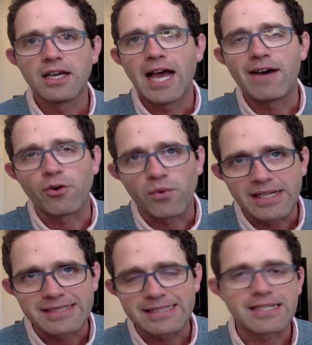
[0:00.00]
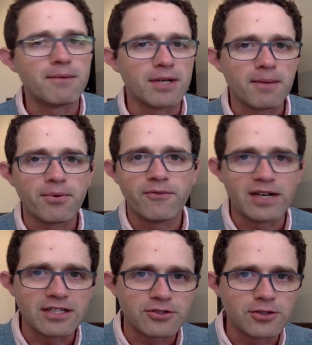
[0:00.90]
have a race that's coming up
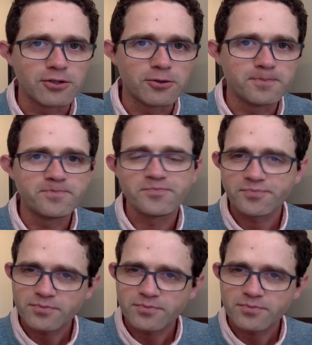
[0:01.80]
very soon,